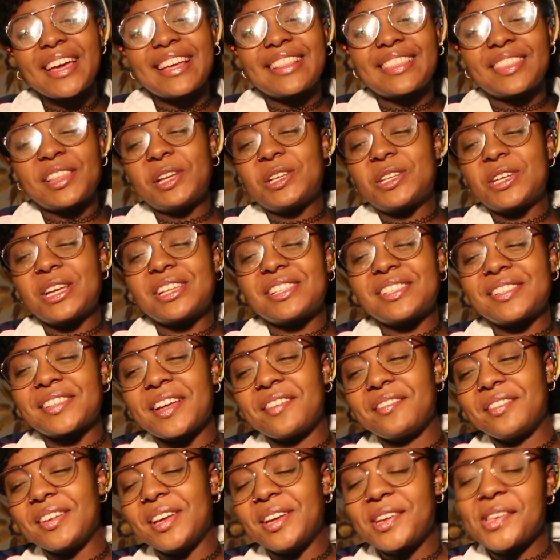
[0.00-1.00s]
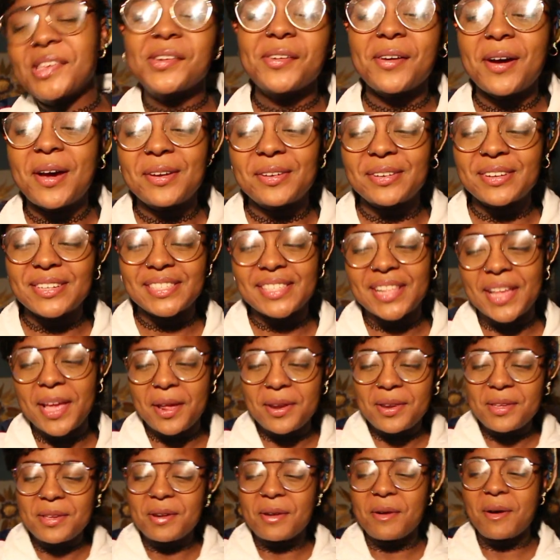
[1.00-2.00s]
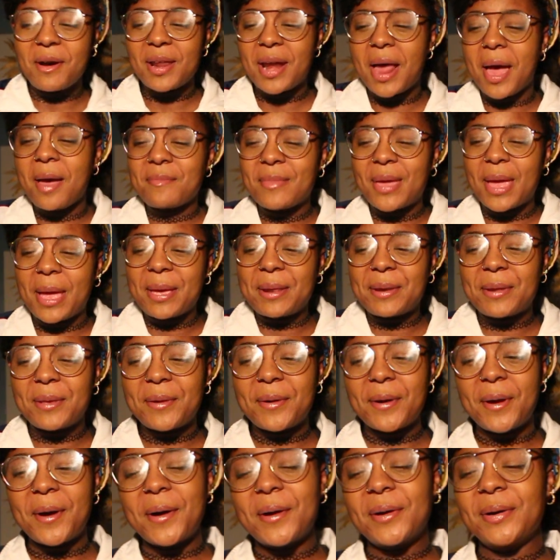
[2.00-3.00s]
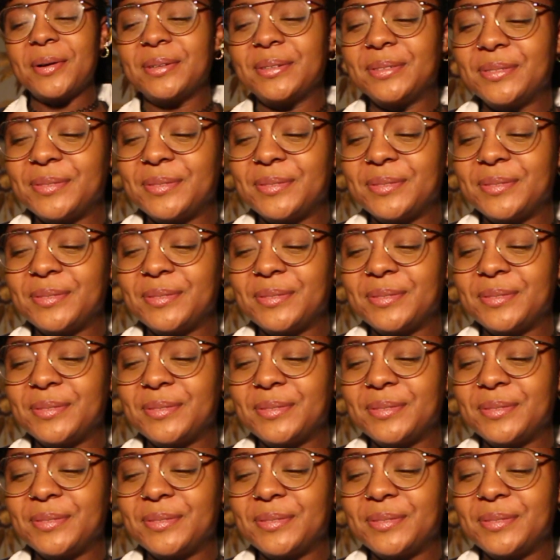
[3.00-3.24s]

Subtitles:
get the gist of it. You understand. You know what I mean. You know.